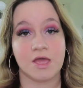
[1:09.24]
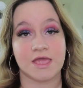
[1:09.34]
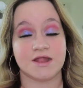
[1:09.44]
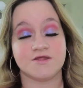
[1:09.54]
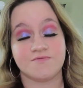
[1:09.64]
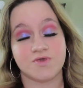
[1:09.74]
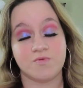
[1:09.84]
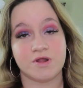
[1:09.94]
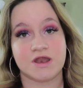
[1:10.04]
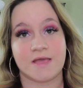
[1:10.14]
and if you
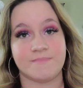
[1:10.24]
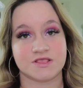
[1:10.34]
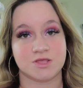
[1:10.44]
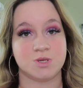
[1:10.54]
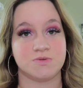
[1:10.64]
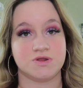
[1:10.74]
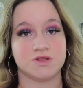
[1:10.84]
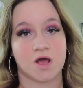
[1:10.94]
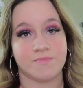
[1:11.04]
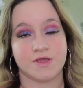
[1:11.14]
win and I message you and you
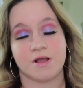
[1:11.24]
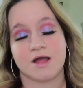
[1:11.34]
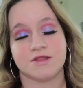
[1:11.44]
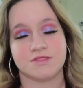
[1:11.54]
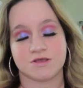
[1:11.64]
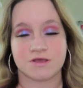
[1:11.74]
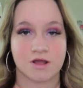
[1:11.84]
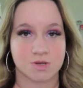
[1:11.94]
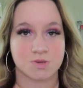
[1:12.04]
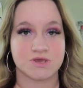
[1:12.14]
tell me you're out of the
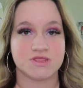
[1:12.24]
country,